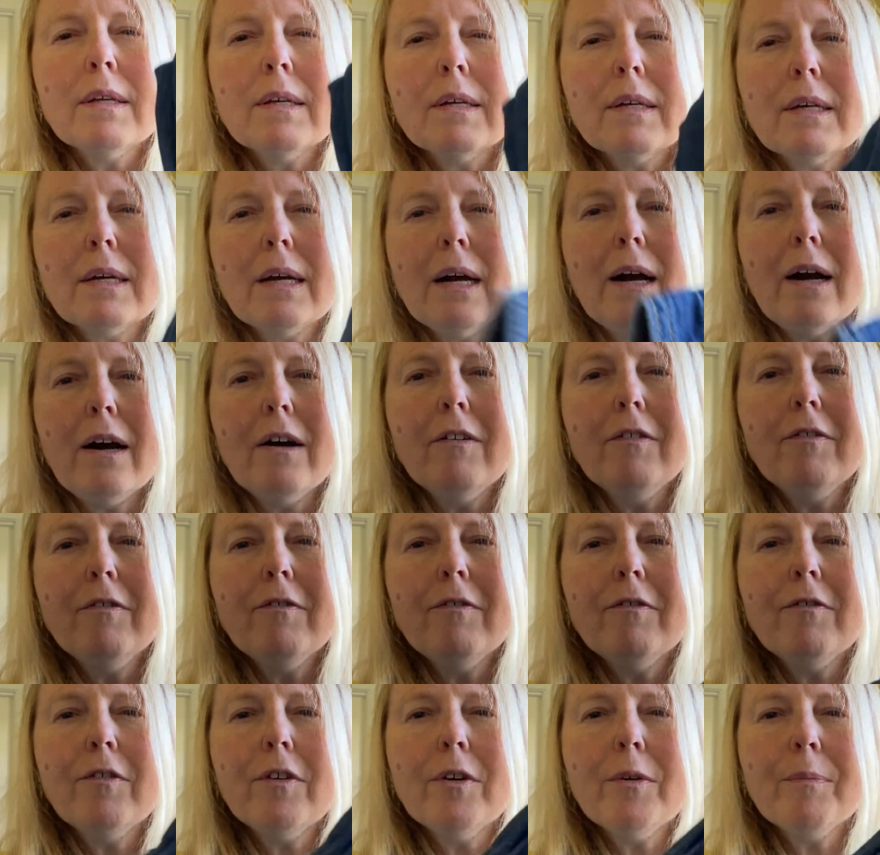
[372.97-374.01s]

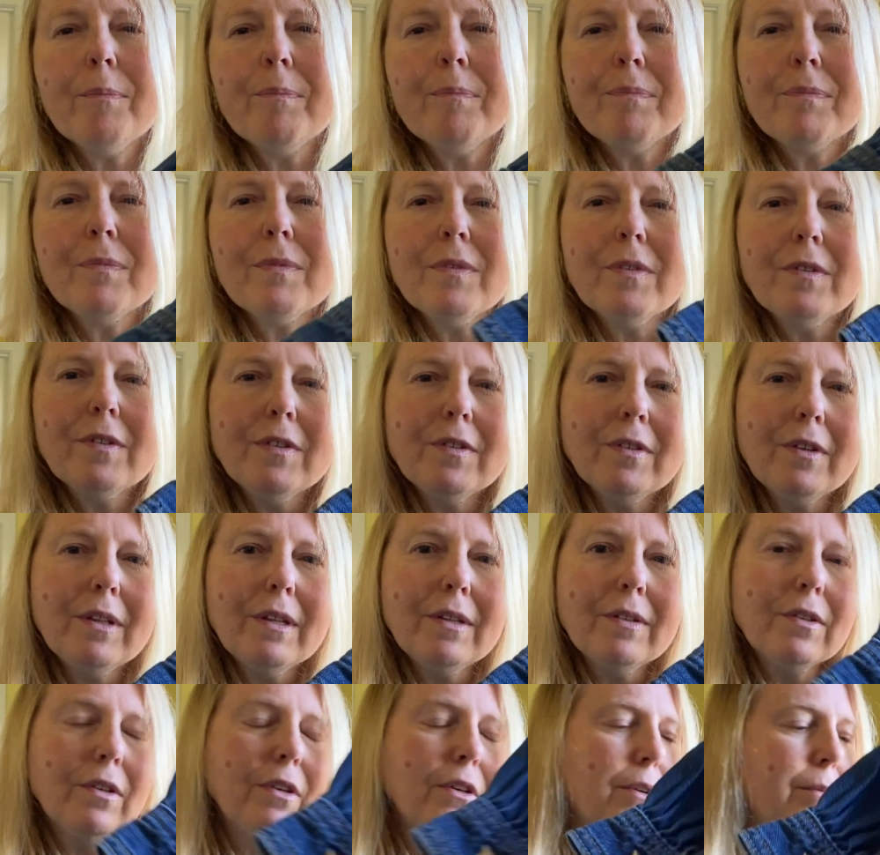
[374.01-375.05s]
cuff. So
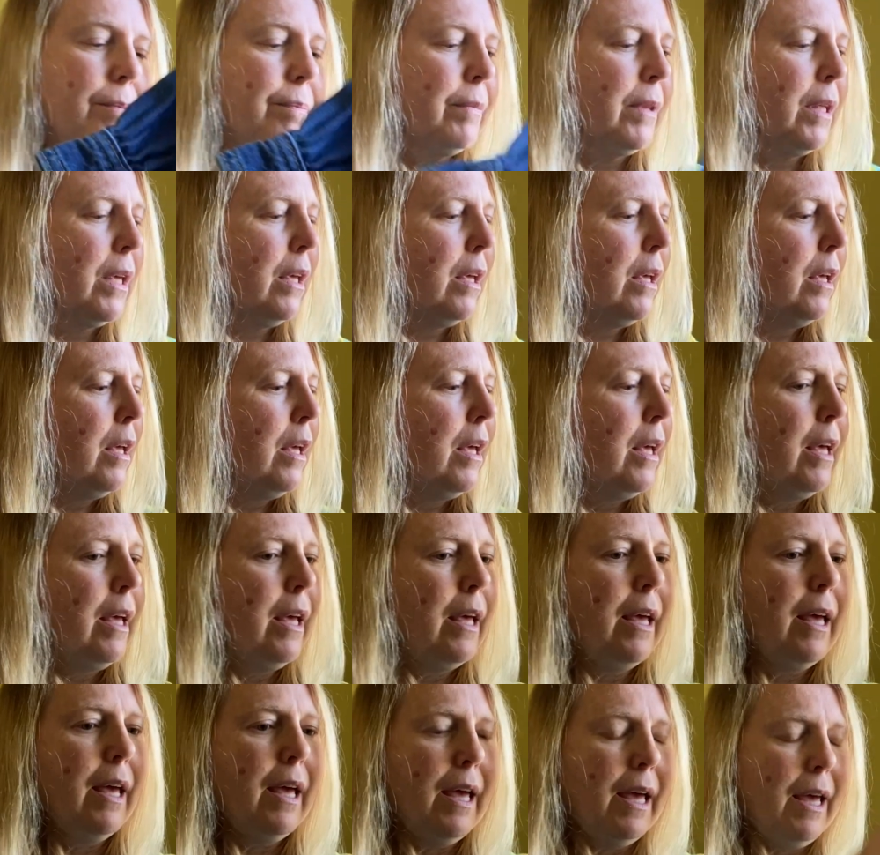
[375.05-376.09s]
that's cute.
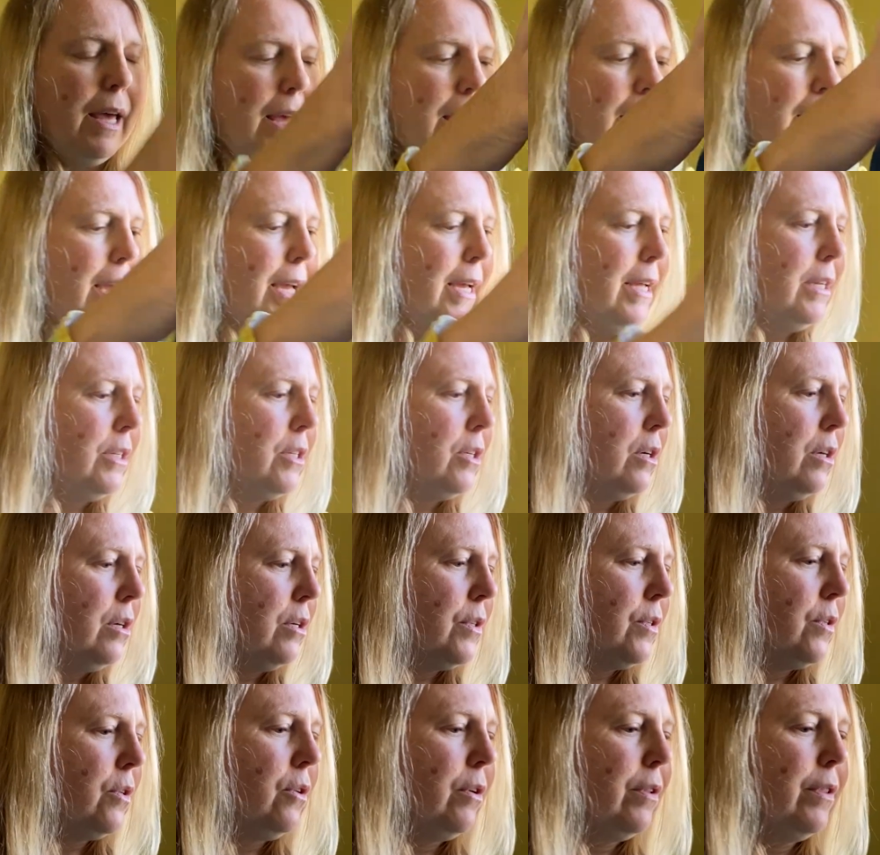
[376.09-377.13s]
And I
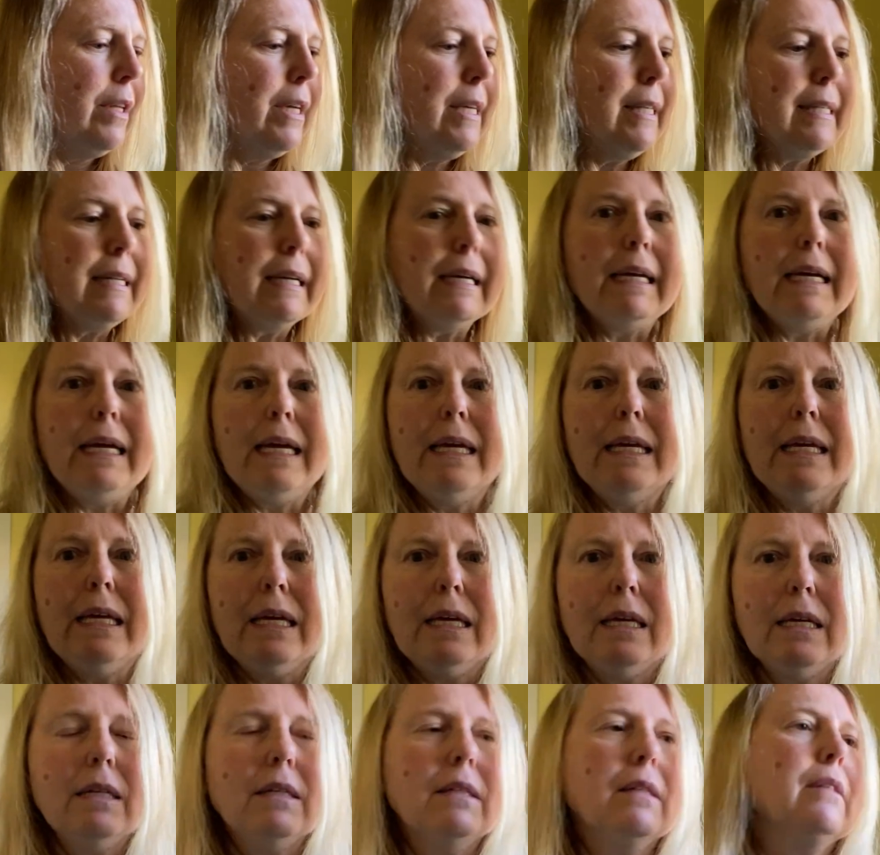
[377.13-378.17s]
also got these
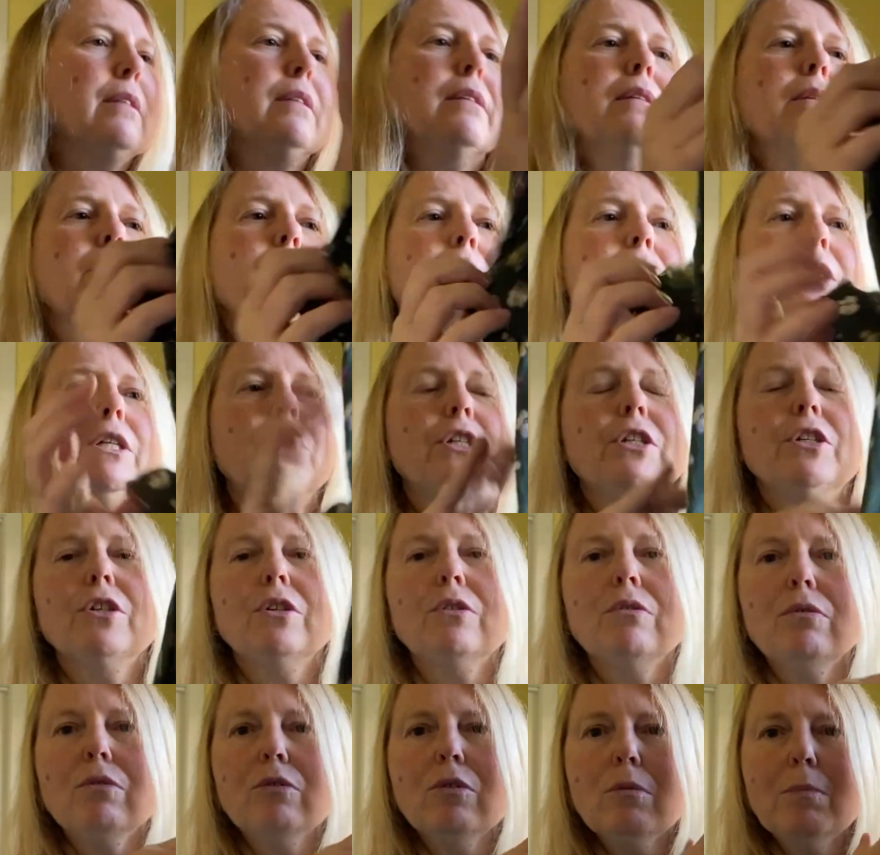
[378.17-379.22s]
leggings, which
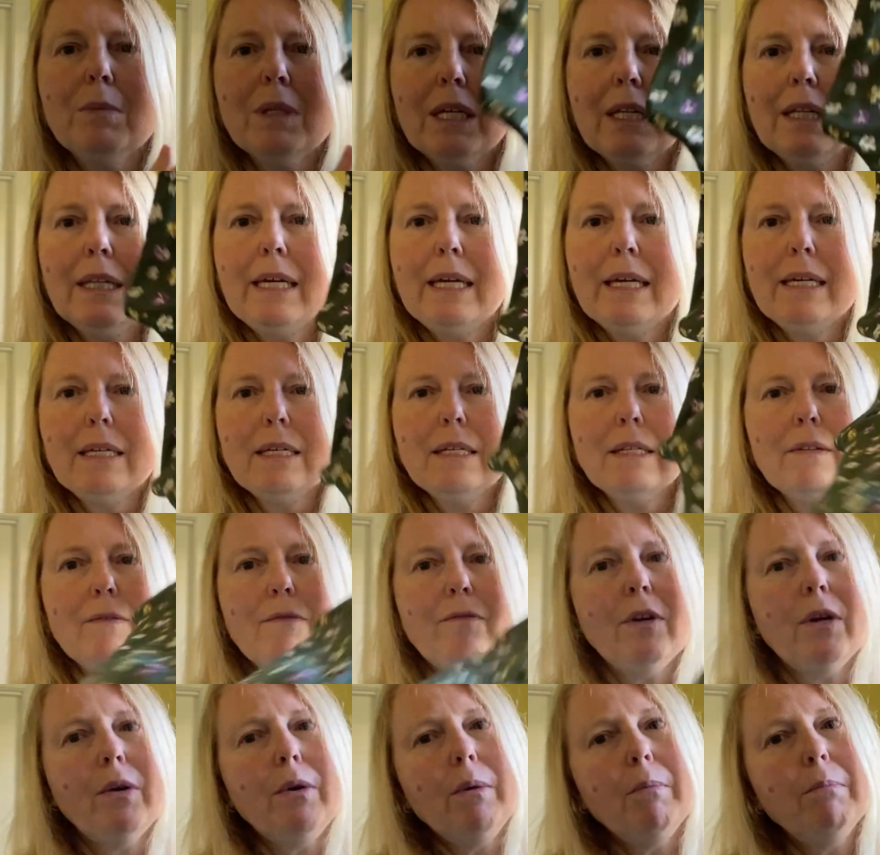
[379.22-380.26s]
normally leggings are
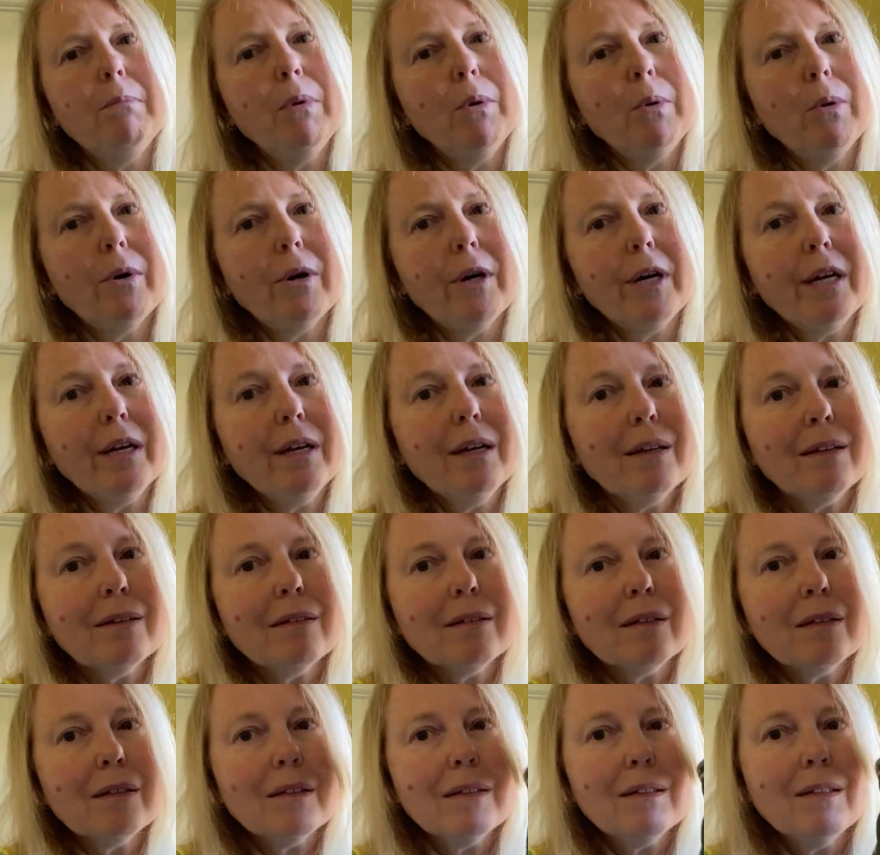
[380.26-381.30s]
very boring,
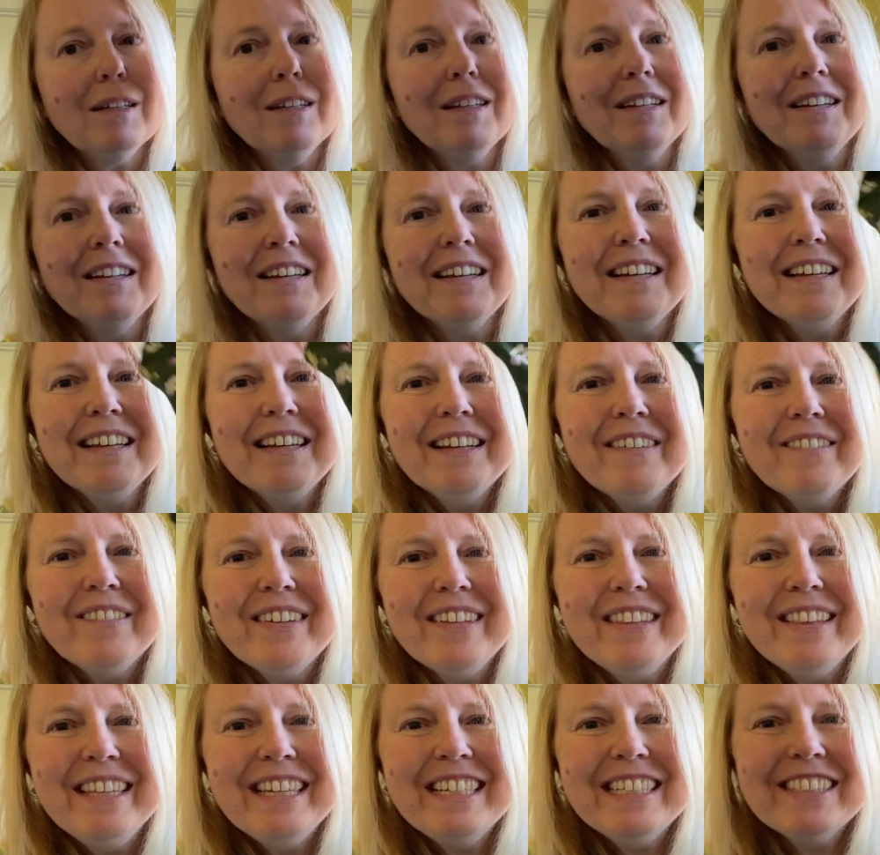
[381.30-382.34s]

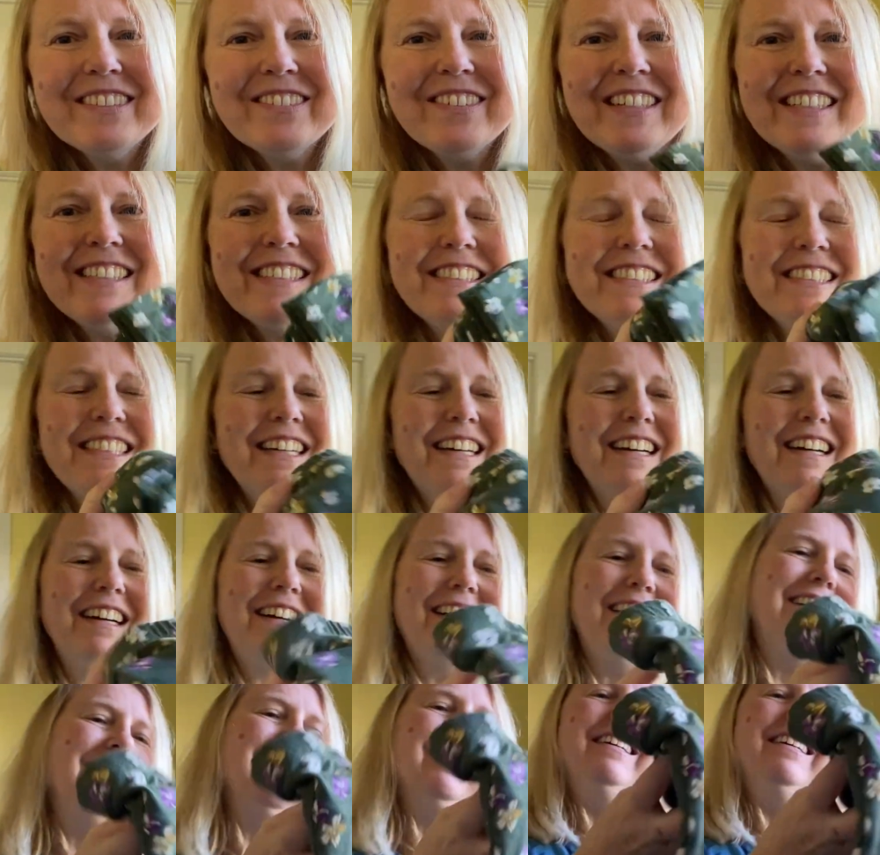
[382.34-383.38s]
but these ones are